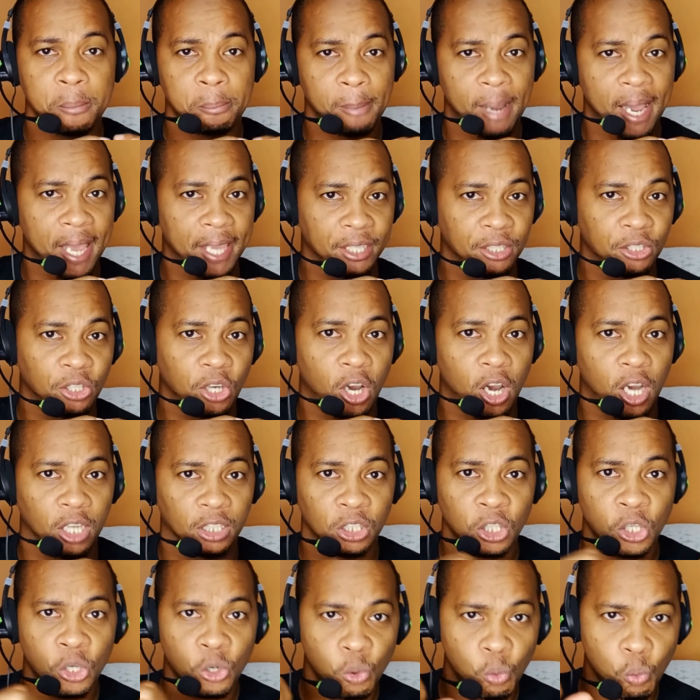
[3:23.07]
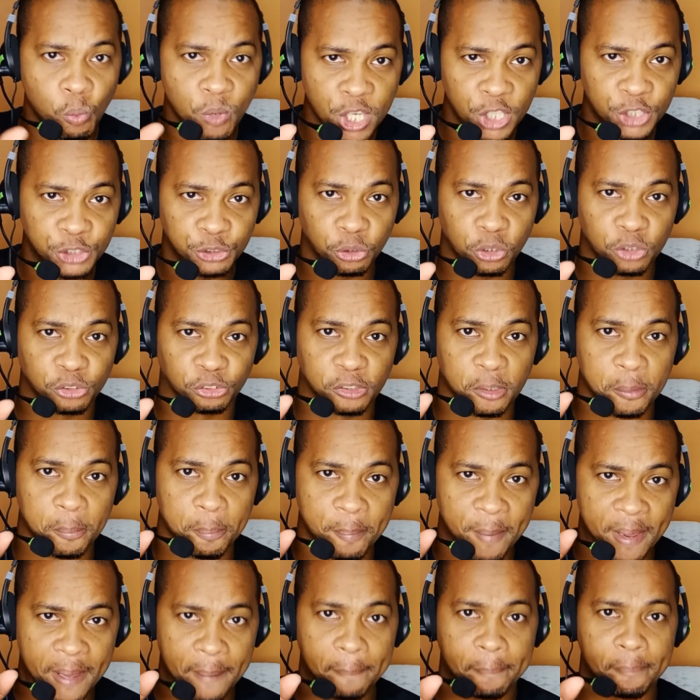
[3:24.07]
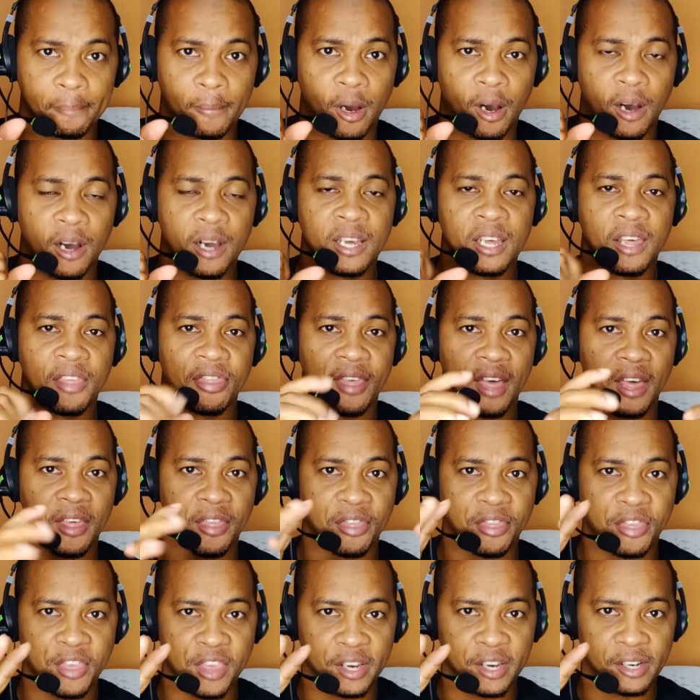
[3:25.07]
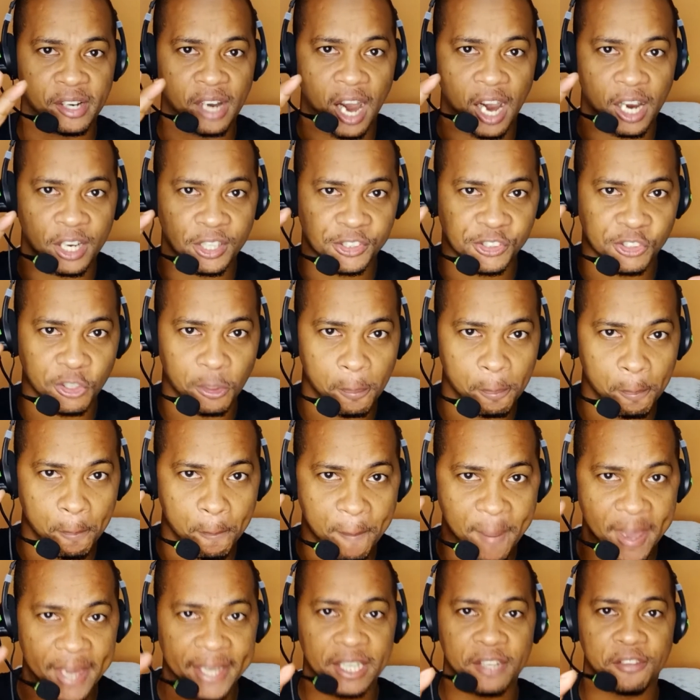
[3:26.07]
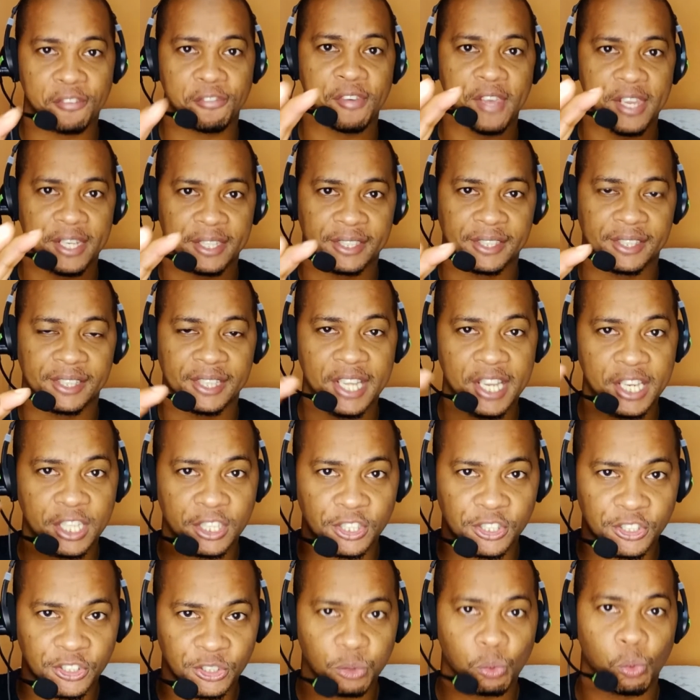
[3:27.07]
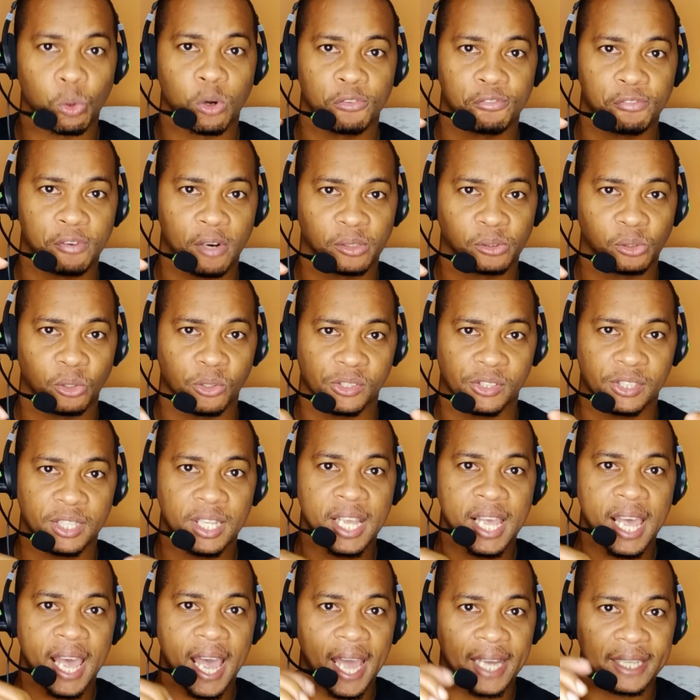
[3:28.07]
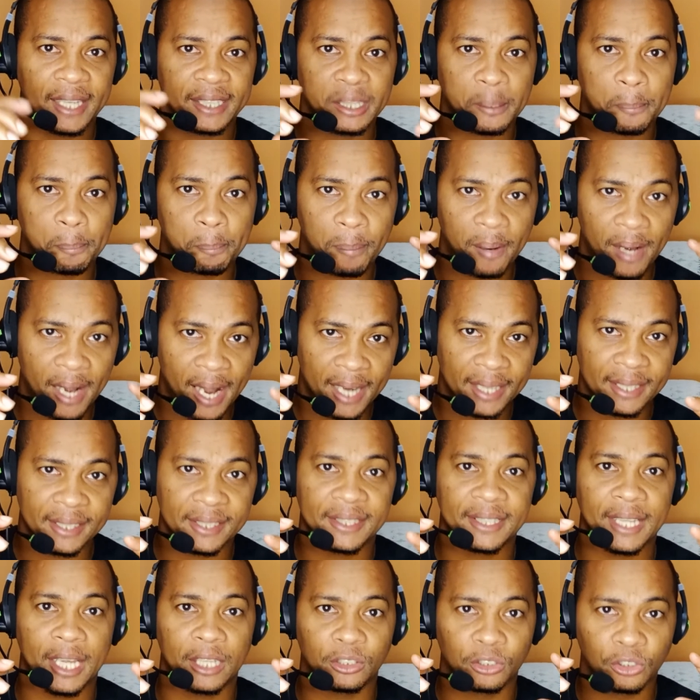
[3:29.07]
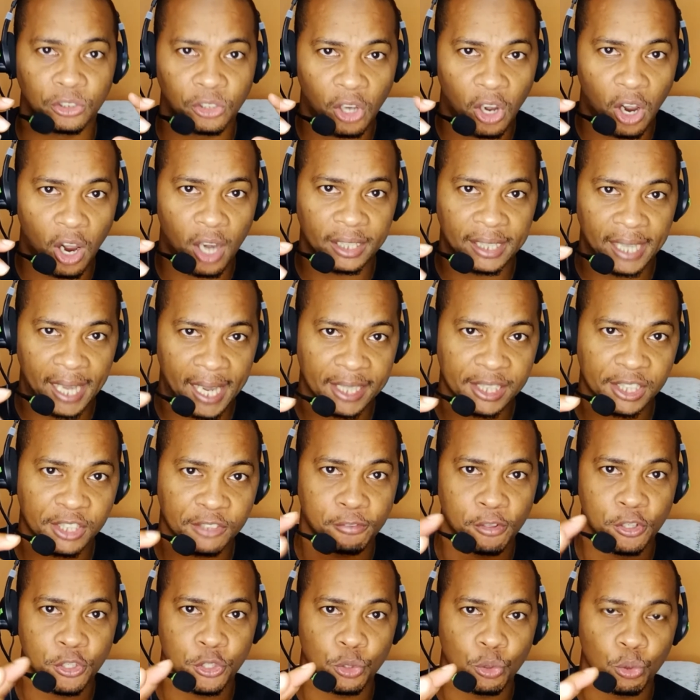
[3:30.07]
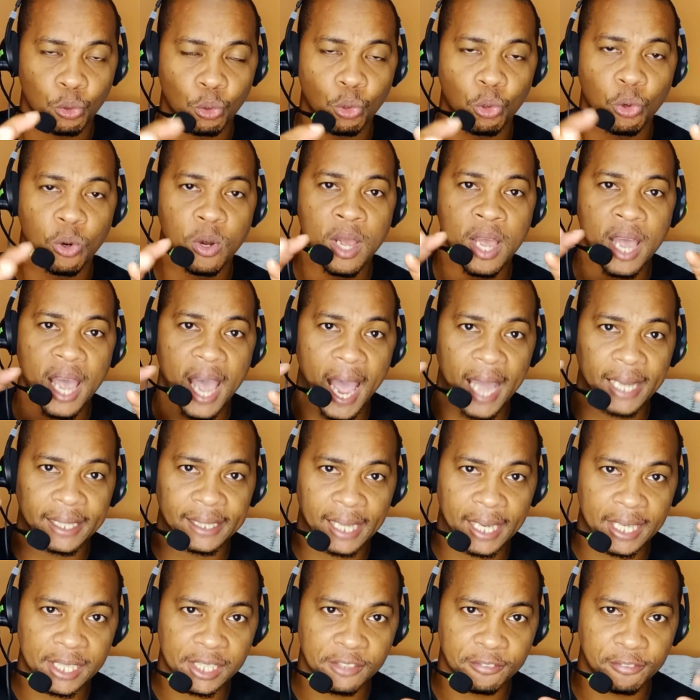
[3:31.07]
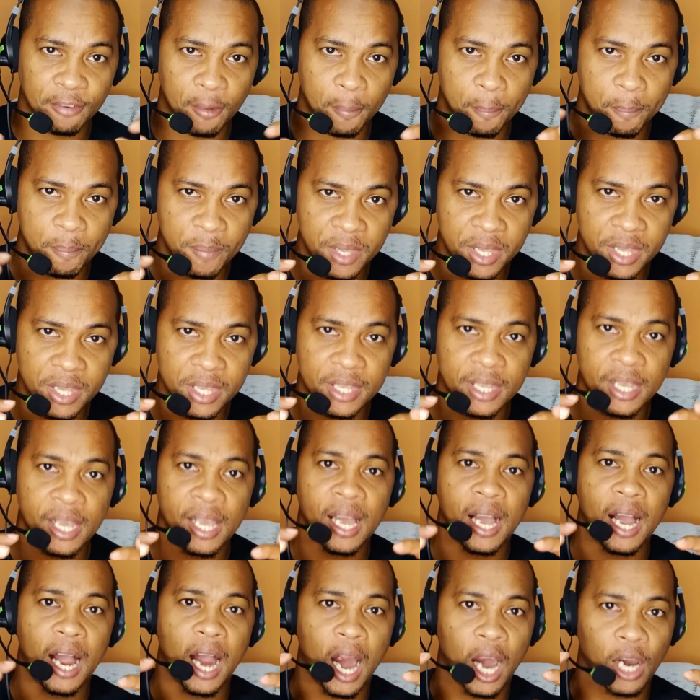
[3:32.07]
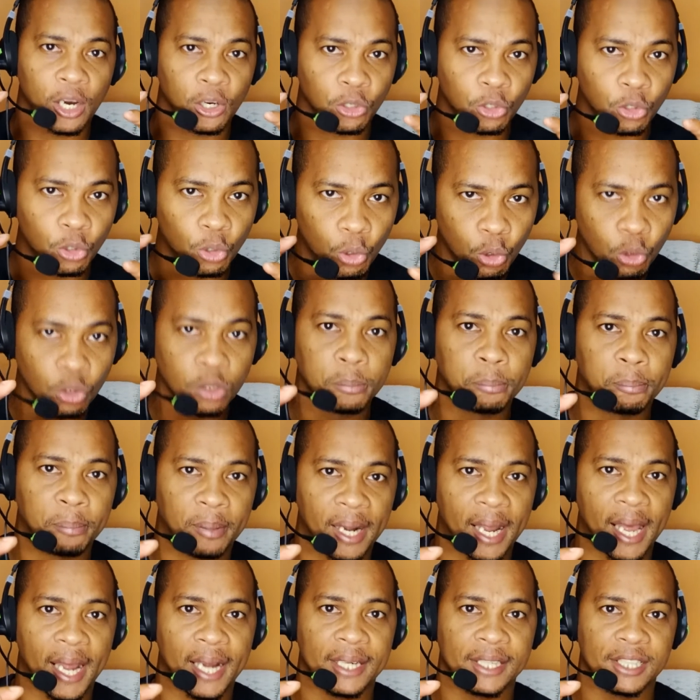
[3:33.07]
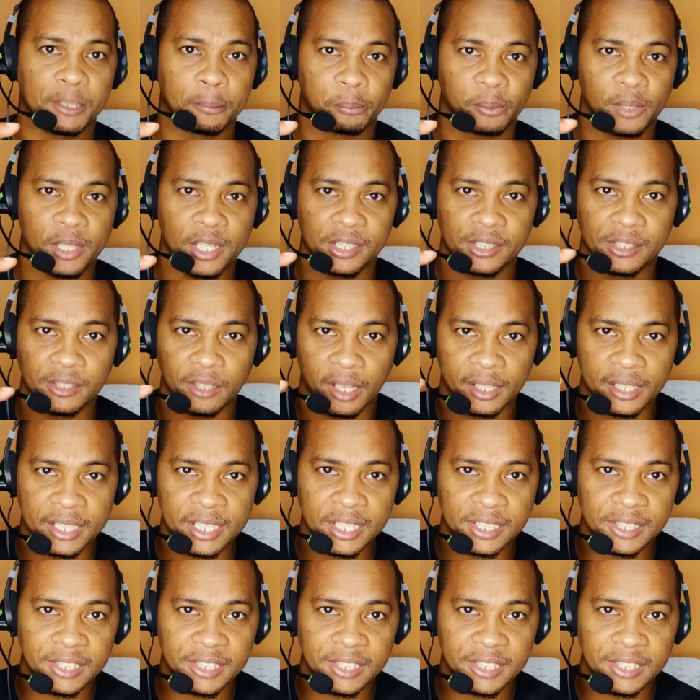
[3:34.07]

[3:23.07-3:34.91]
My God, we should remember that there are some benefits in store for us, and the plans that God has for you and has for me are good plans. Praise God.